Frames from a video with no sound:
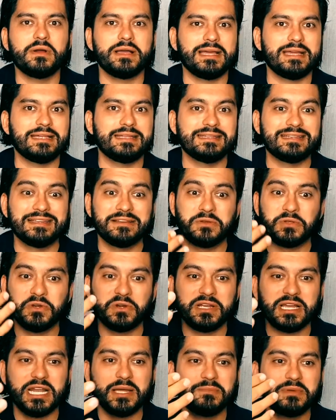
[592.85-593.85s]
and
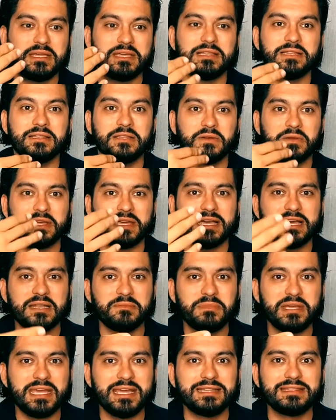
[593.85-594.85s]
you're gonna be looking at
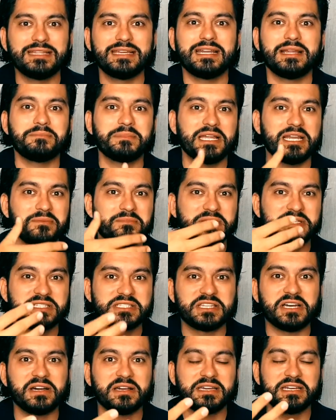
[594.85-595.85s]
me, and then I'm gonna be
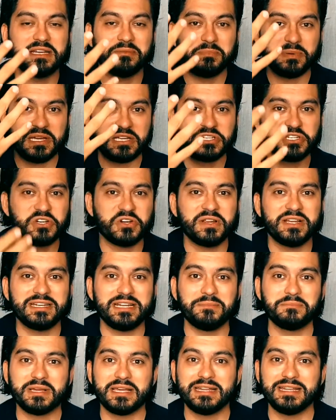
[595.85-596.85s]
stuck in a picture, and
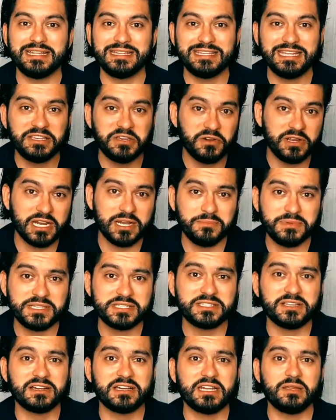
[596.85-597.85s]
then you're gonna be
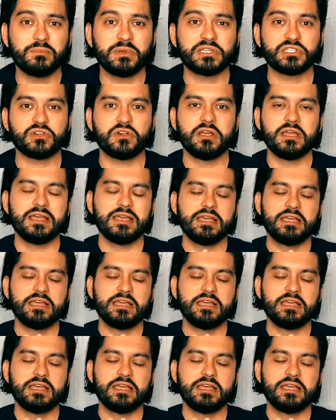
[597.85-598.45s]
stuck in a picture.